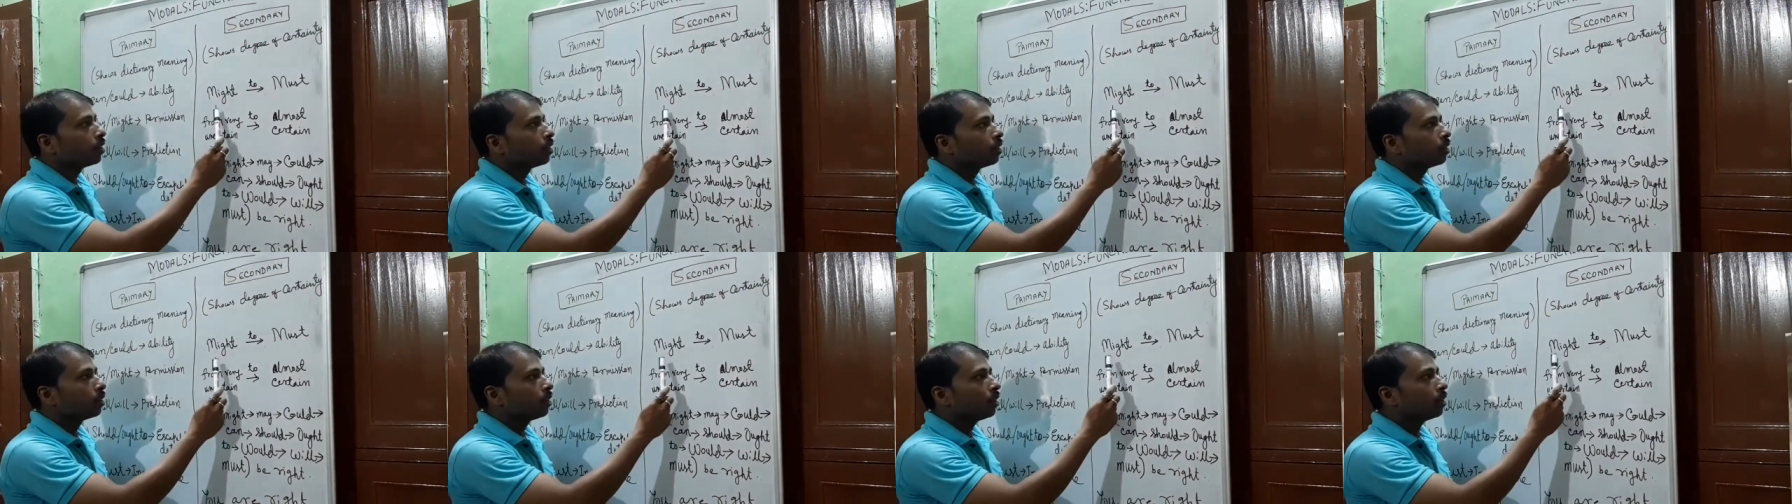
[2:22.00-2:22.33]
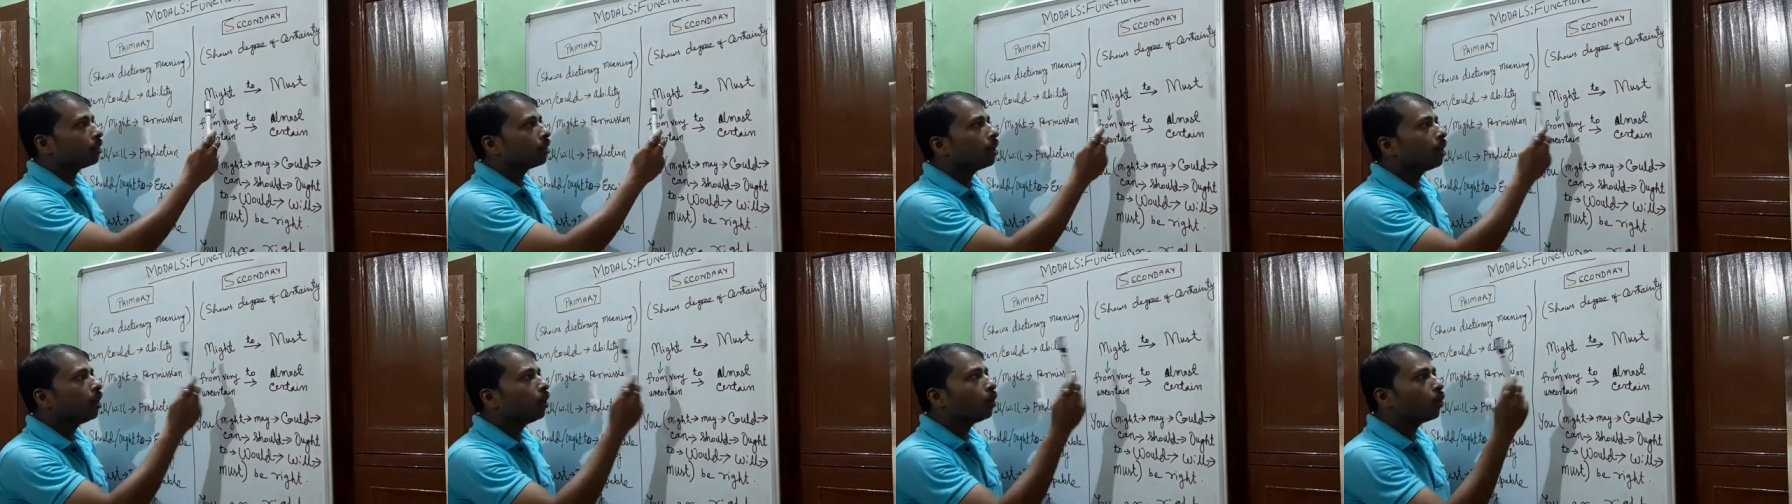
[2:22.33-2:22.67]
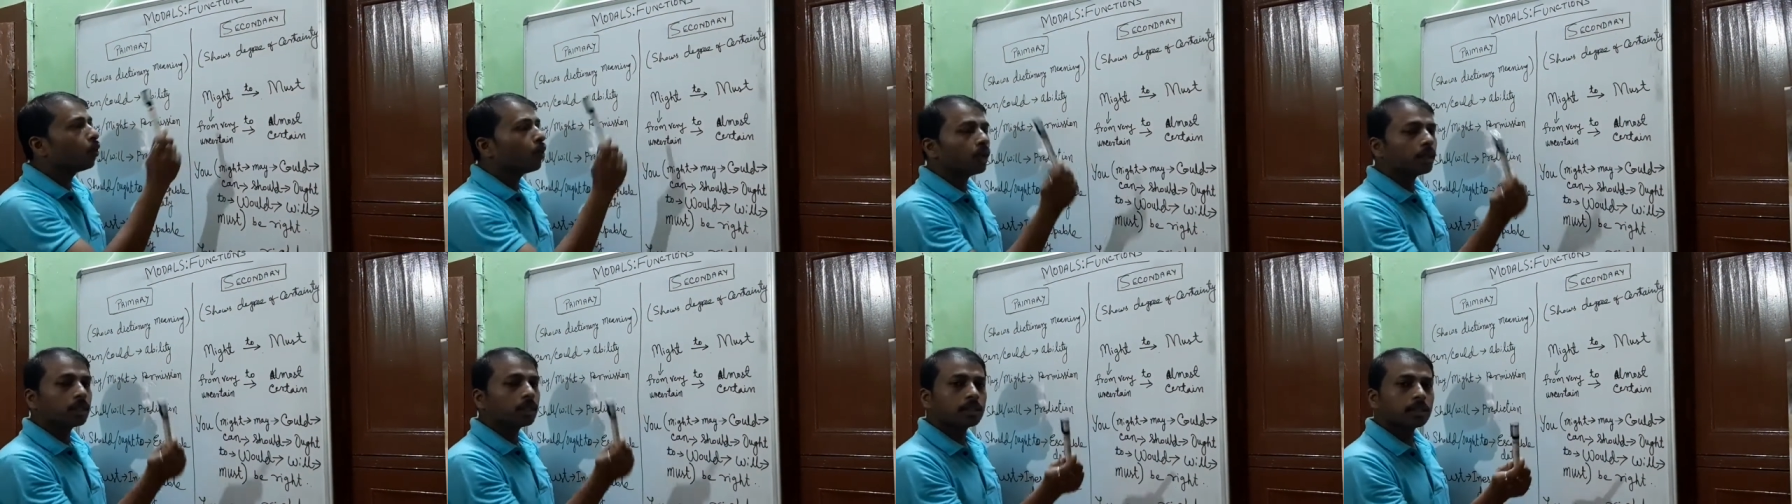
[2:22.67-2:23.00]
Now the
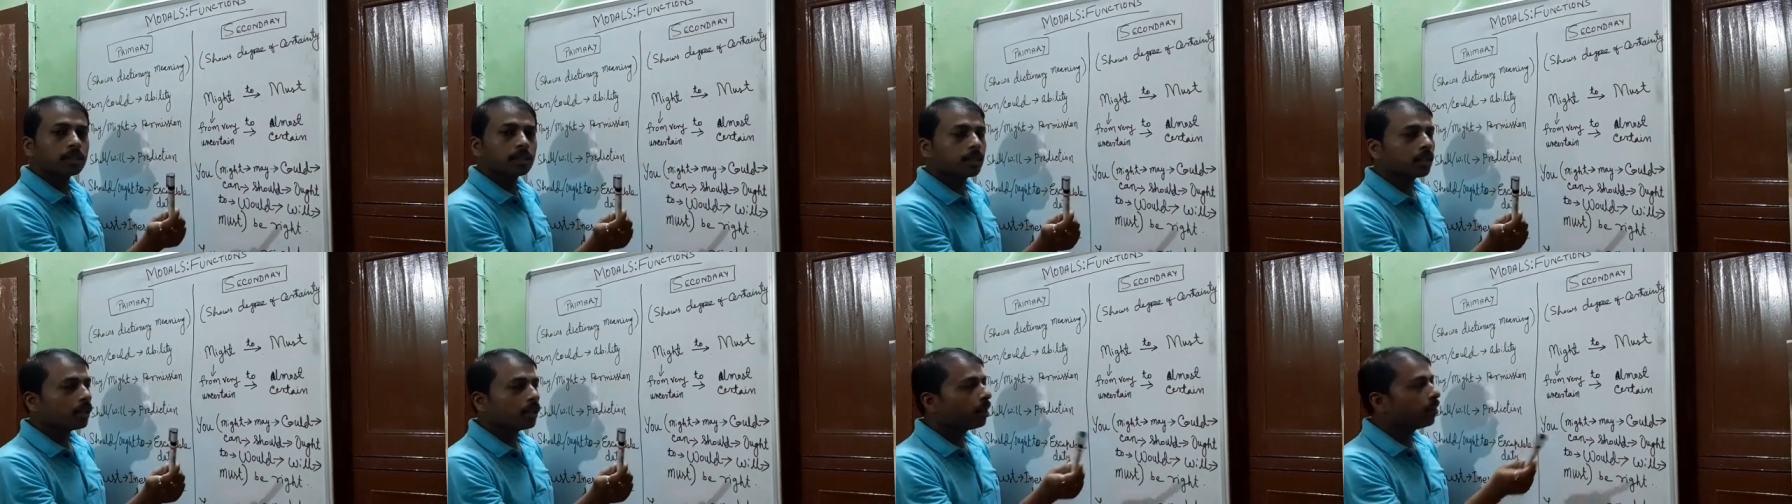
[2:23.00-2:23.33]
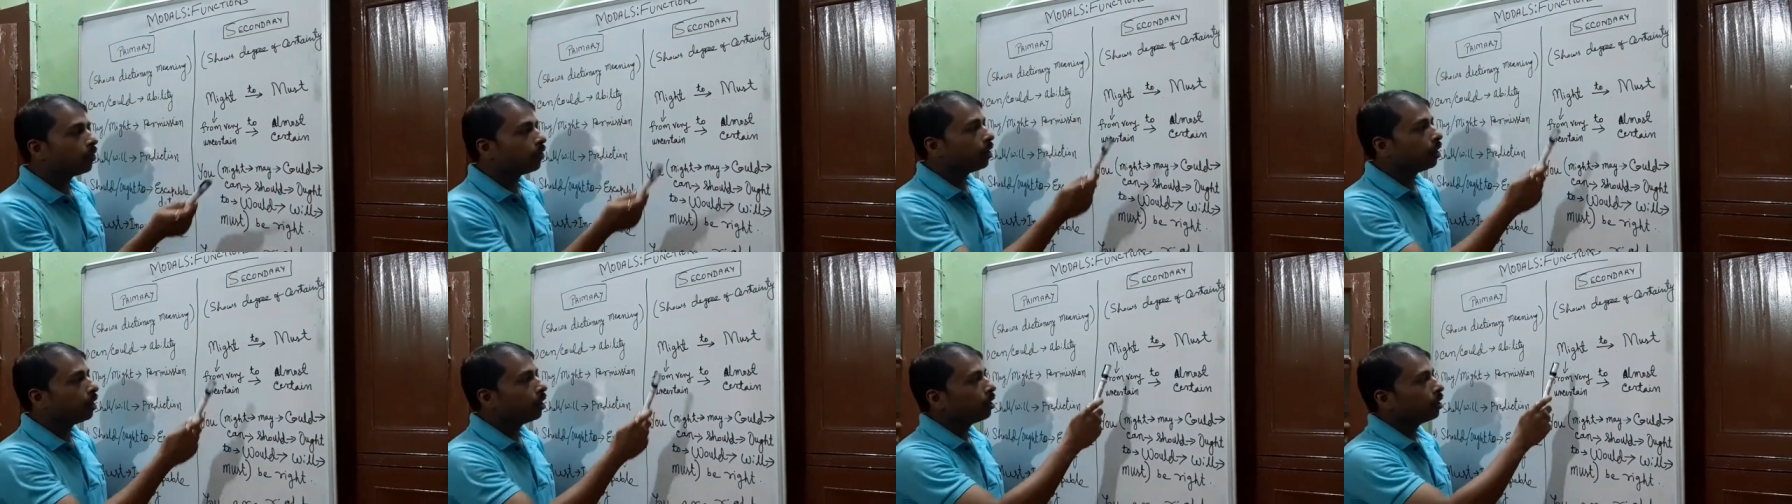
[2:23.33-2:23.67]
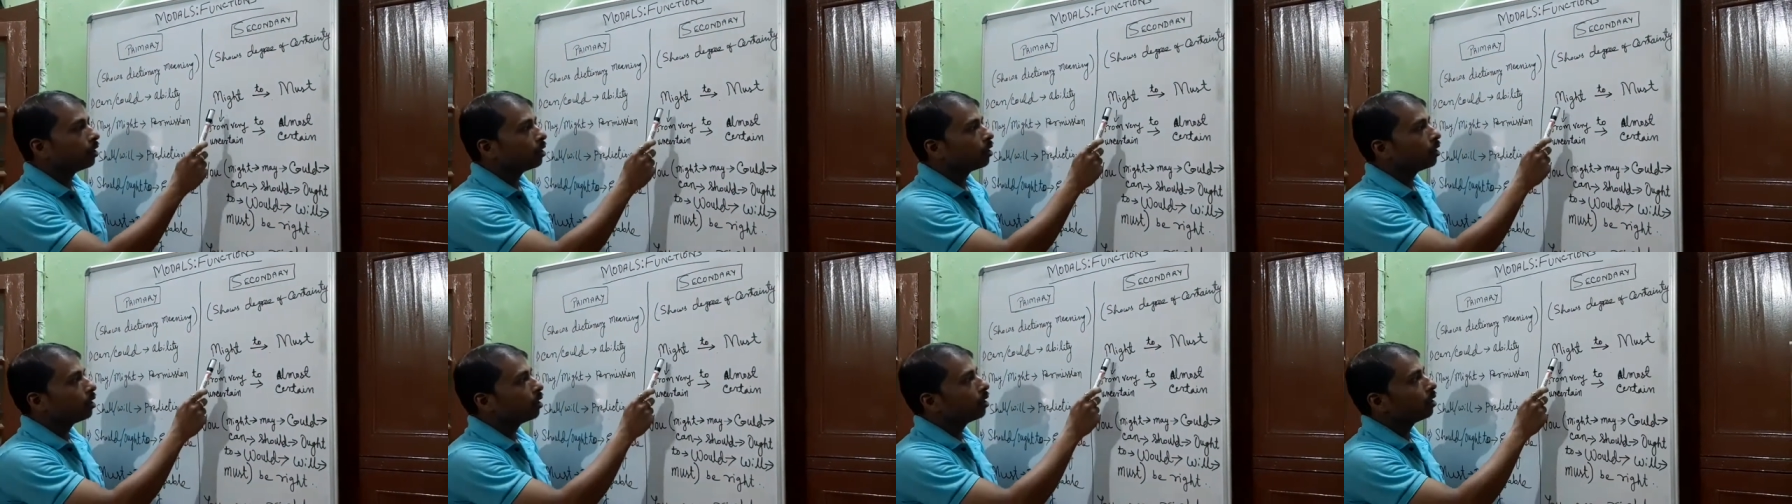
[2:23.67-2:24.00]
lowest level
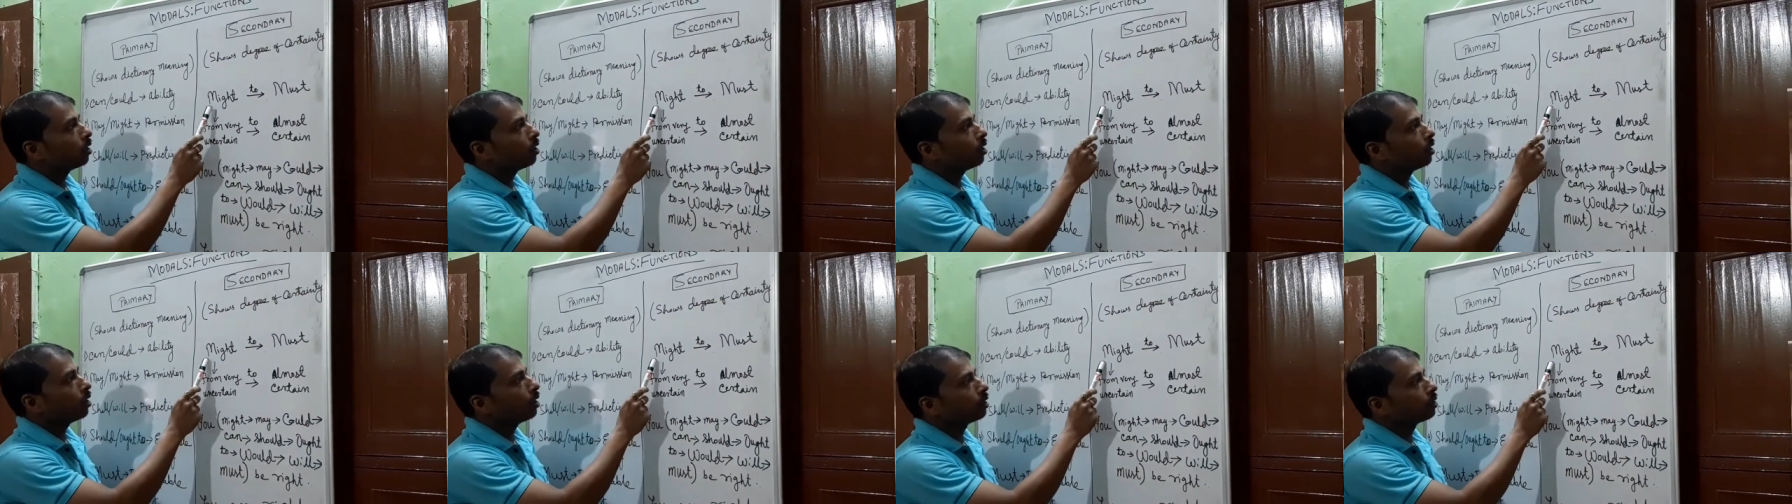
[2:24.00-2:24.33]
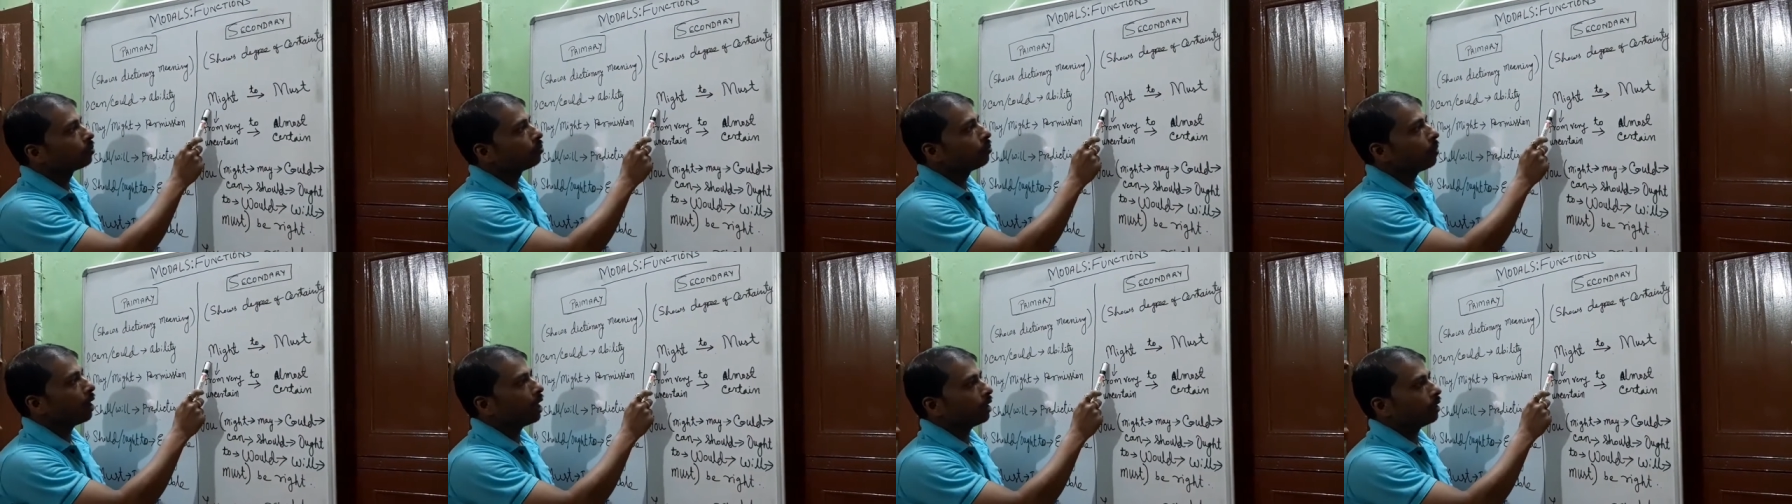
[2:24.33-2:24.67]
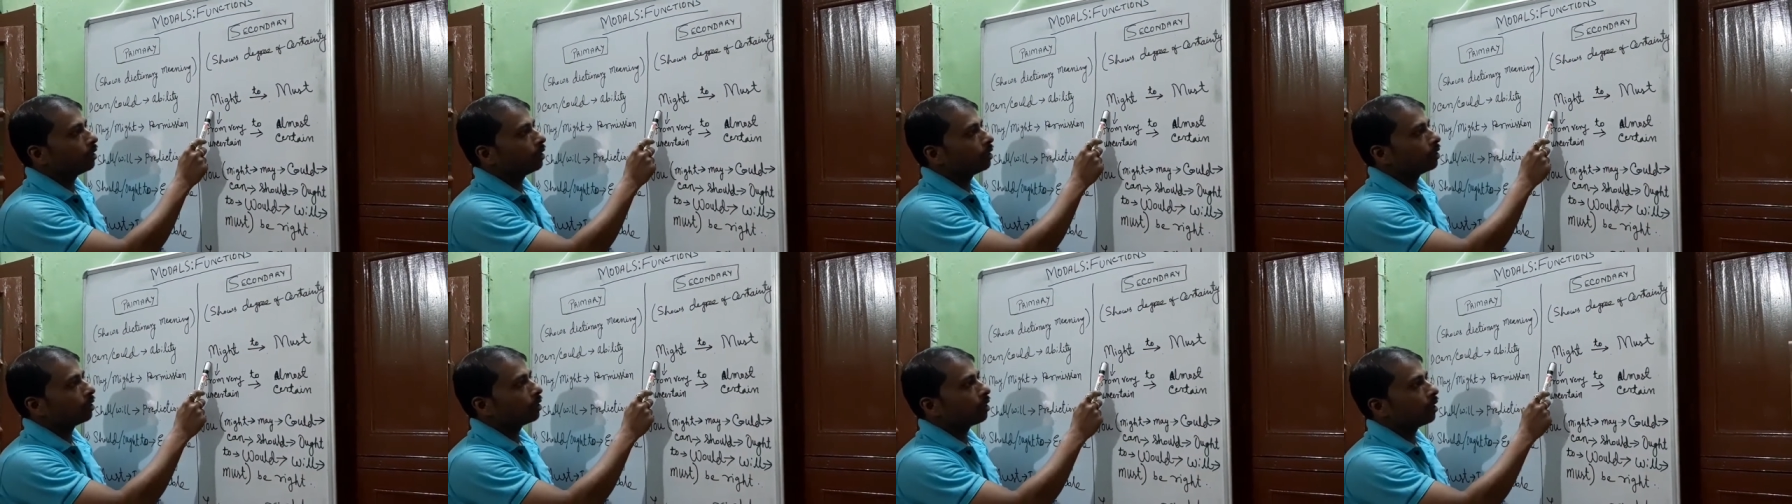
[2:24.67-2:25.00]
is might